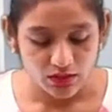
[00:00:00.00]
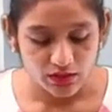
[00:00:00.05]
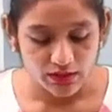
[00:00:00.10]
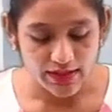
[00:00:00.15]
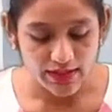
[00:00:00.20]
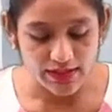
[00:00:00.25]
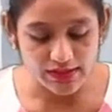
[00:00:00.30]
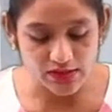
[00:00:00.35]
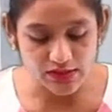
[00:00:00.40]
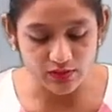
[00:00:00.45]

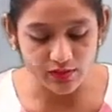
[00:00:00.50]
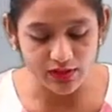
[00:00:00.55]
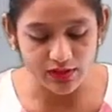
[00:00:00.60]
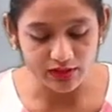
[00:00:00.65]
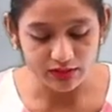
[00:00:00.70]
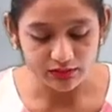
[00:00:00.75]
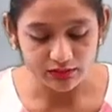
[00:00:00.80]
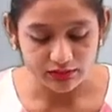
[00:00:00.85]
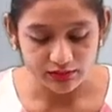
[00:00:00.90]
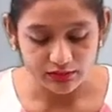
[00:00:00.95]
Next one,
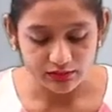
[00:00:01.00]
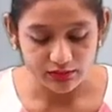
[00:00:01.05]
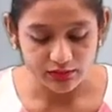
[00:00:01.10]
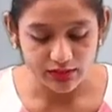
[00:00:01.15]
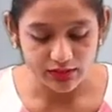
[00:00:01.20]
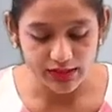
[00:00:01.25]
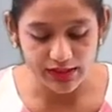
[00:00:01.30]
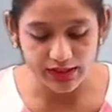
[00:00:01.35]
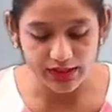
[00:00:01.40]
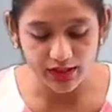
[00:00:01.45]

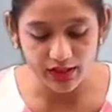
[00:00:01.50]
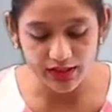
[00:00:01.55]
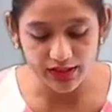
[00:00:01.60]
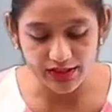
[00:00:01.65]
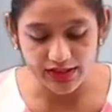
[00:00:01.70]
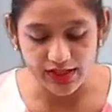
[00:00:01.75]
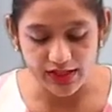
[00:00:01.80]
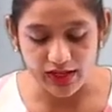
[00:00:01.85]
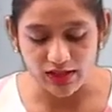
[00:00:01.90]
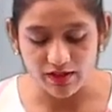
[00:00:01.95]

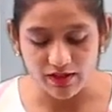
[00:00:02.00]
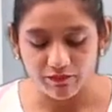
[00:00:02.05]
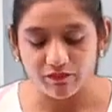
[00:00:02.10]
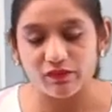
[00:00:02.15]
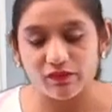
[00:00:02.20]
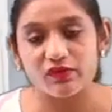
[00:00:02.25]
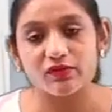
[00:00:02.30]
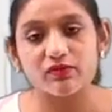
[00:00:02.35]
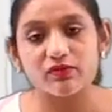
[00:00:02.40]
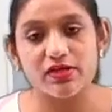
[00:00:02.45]
inertia.
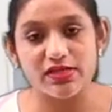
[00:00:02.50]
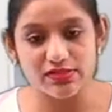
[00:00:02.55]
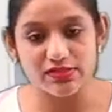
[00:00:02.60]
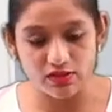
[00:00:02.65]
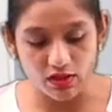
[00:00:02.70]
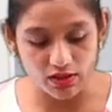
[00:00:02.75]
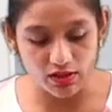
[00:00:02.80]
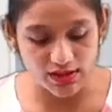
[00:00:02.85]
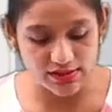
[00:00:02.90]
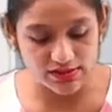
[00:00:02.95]
What is
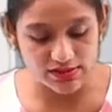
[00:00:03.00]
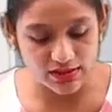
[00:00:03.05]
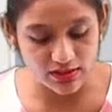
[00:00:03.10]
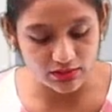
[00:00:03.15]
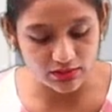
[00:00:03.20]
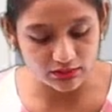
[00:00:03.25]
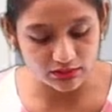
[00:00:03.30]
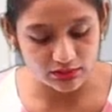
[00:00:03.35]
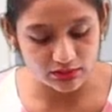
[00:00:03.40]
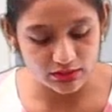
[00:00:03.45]
called as
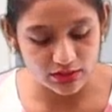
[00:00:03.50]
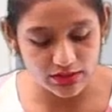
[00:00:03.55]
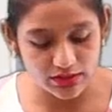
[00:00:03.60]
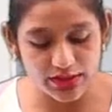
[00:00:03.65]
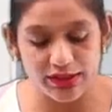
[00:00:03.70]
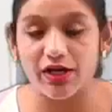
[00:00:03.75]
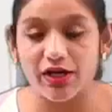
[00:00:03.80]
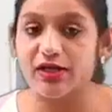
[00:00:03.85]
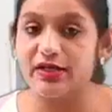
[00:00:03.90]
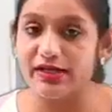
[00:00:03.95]
the
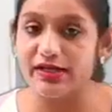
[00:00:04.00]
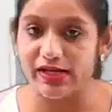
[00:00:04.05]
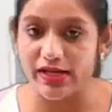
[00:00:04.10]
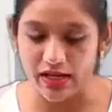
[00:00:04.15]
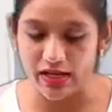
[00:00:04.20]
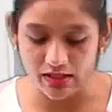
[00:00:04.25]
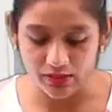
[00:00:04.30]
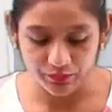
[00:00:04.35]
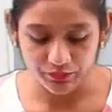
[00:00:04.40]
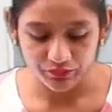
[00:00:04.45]

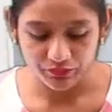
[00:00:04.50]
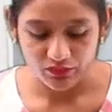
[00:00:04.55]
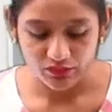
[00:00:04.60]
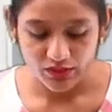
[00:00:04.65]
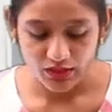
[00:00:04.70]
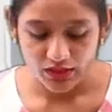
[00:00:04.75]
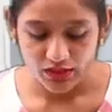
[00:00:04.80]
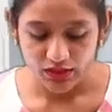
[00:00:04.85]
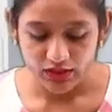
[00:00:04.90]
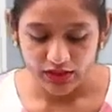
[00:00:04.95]
inertia?
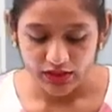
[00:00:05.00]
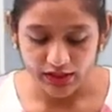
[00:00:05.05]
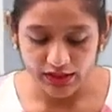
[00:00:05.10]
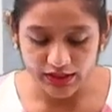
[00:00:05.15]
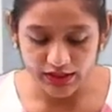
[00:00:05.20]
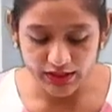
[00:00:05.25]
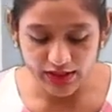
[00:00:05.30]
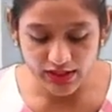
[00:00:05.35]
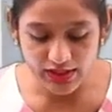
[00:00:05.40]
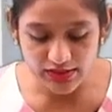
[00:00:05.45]

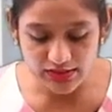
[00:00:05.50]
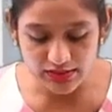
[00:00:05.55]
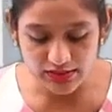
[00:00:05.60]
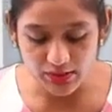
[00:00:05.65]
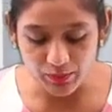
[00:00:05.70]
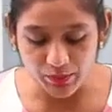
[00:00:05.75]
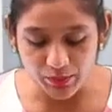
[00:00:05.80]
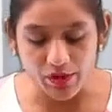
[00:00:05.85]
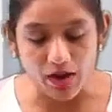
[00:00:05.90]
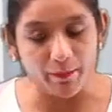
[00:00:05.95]
It is
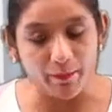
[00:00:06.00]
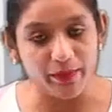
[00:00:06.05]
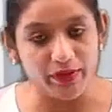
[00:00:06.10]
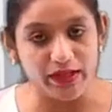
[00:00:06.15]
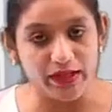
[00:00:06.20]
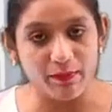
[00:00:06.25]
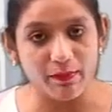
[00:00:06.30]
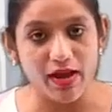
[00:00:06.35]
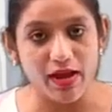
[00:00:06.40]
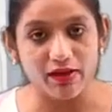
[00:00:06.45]
the
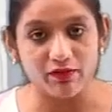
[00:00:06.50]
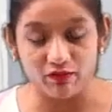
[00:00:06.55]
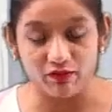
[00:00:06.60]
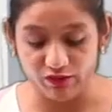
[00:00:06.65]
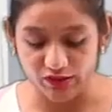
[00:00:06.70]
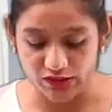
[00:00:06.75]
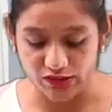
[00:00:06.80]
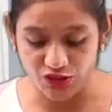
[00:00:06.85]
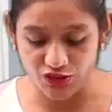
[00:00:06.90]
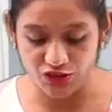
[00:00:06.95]
property by
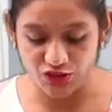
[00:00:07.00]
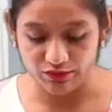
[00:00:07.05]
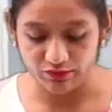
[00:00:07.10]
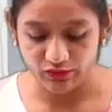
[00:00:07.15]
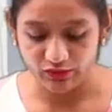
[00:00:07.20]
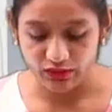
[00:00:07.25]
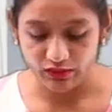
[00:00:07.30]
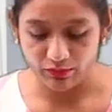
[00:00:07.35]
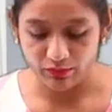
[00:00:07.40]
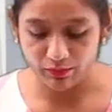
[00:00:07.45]
which
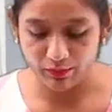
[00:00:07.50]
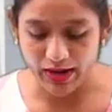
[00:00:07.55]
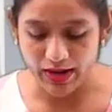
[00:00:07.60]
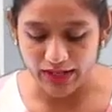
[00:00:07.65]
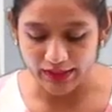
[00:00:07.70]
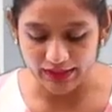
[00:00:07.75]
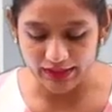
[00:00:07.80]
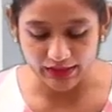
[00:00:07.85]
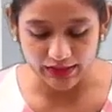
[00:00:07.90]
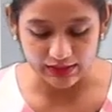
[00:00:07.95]

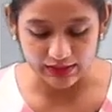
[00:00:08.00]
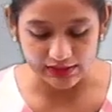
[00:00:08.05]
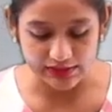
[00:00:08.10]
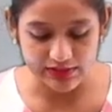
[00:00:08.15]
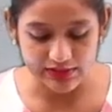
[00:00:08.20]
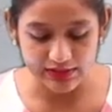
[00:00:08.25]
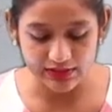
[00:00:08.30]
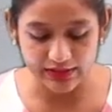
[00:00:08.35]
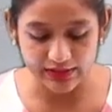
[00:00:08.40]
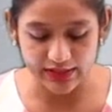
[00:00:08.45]

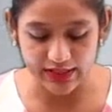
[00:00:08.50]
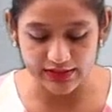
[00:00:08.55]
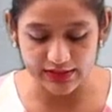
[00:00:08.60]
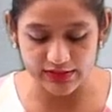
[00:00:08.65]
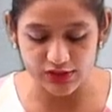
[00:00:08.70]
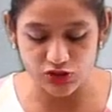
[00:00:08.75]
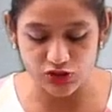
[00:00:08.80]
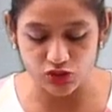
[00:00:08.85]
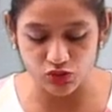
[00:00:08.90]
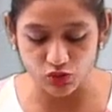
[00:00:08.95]
particles can
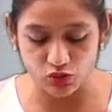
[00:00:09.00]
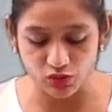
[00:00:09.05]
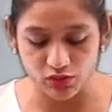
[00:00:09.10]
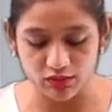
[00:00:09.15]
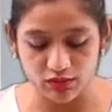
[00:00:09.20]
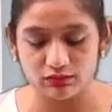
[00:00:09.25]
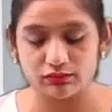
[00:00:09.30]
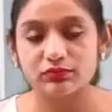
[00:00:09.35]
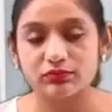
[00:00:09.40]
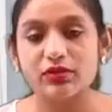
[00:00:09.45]

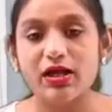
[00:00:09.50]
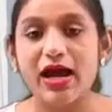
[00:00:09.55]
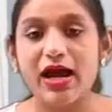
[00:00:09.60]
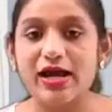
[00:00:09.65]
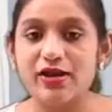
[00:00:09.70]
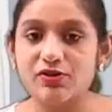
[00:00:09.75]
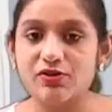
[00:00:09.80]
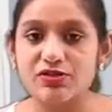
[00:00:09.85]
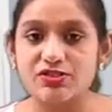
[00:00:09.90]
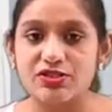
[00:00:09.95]
store
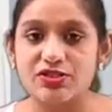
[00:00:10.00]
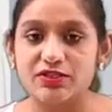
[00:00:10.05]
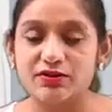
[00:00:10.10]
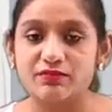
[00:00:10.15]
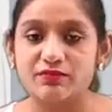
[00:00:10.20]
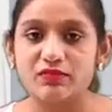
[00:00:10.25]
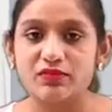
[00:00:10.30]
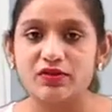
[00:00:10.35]
energy.